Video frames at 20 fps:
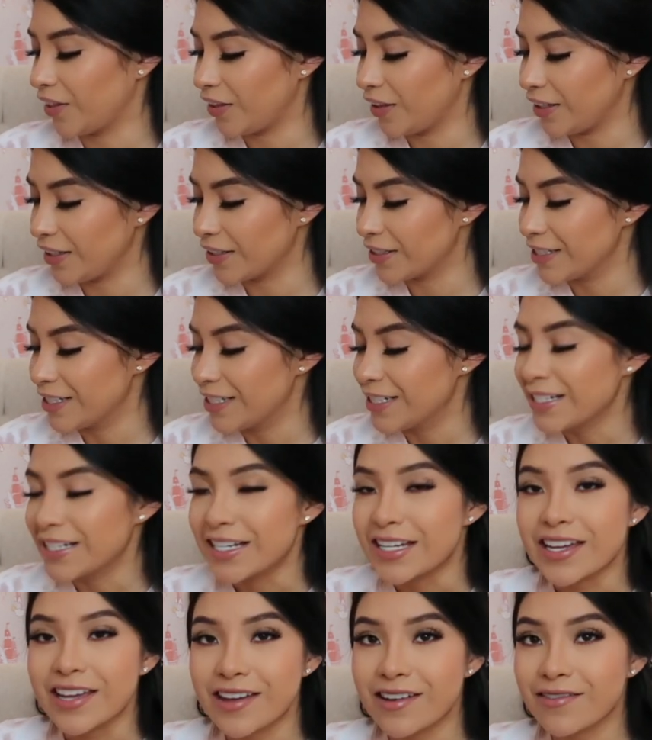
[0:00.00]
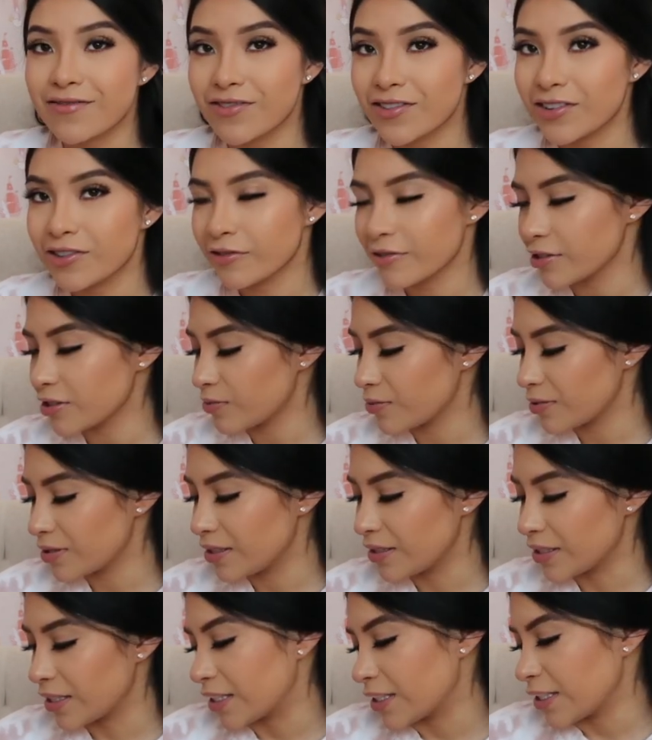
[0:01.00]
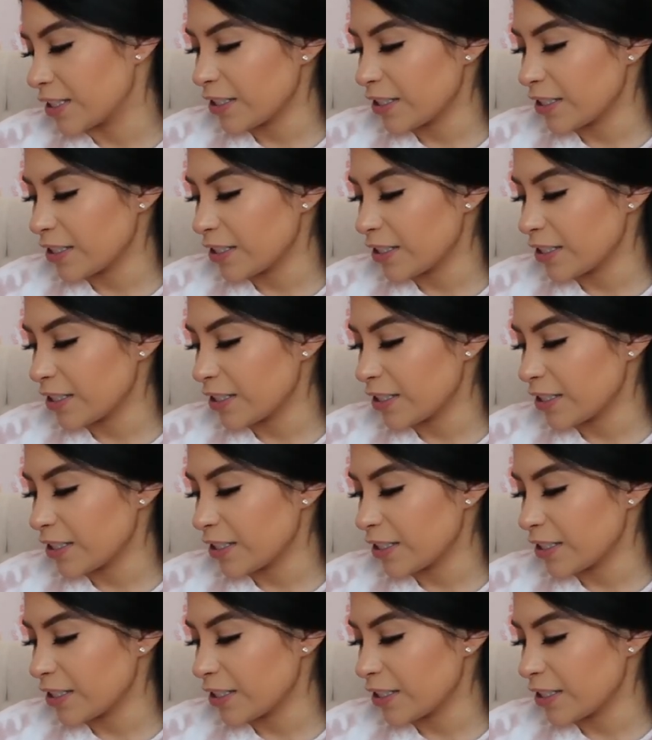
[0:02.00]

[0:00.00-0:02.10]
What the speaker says: thing ever. You just want to like,